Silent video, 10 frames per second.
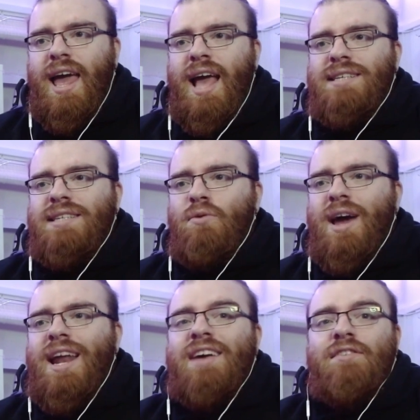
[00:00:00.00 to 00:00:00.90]
asking
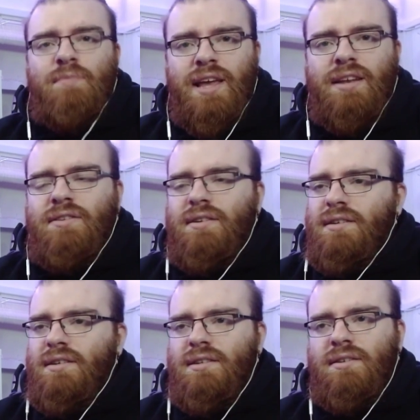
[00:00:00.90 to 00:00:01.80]
where I have been,
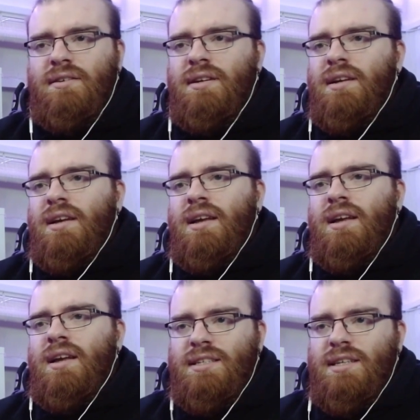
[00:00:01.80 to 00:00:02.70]
no?
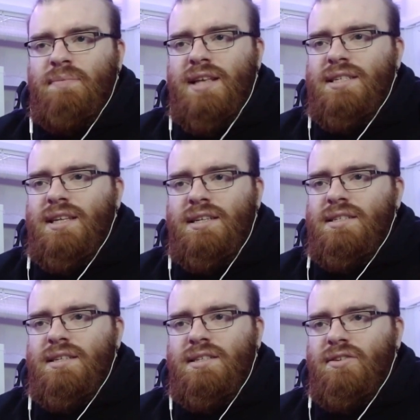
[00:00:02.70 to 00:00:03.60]
She basically
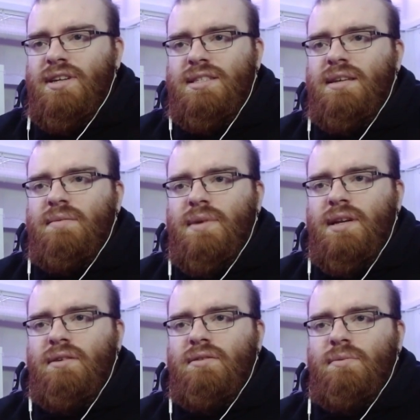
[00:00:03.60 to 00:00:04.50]
doesn't trust him, you
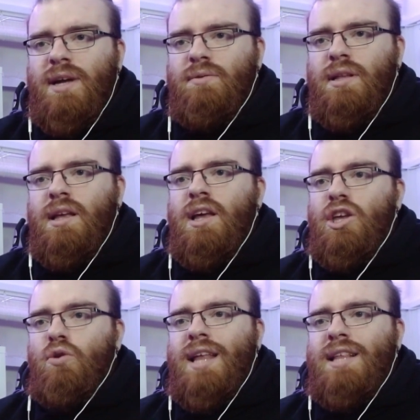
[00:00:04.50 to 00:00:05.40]
know, no matter what.
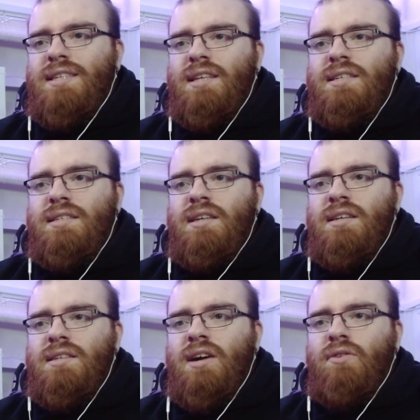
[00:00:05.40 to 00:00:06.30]
You can see these
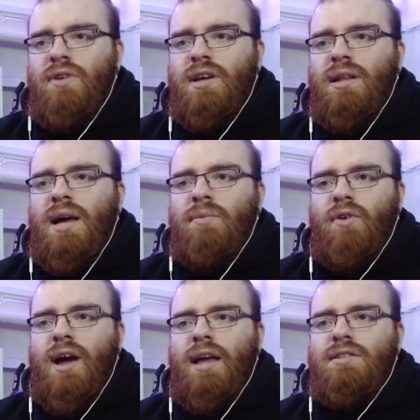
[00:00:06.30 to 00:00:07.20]
tears are real, I'm
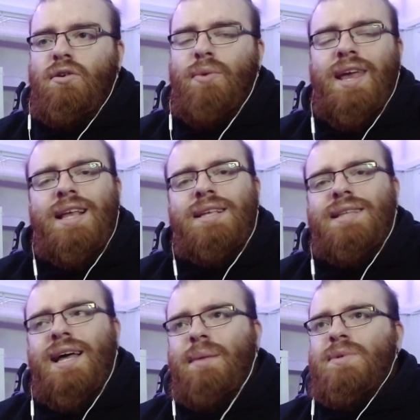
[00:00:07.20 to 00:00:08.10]
crying, so he's
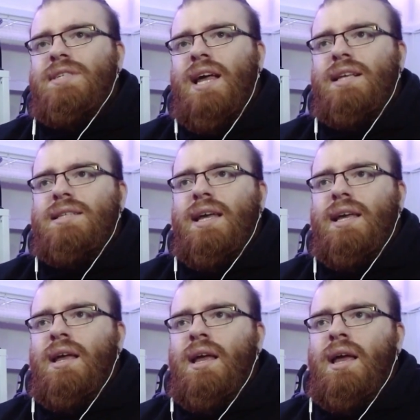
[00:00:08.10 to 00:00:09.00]
like upset, he's
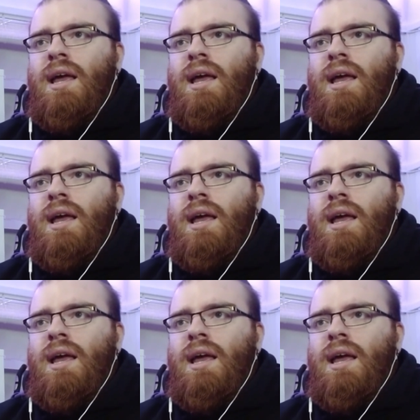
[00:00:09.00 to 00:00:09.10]
like,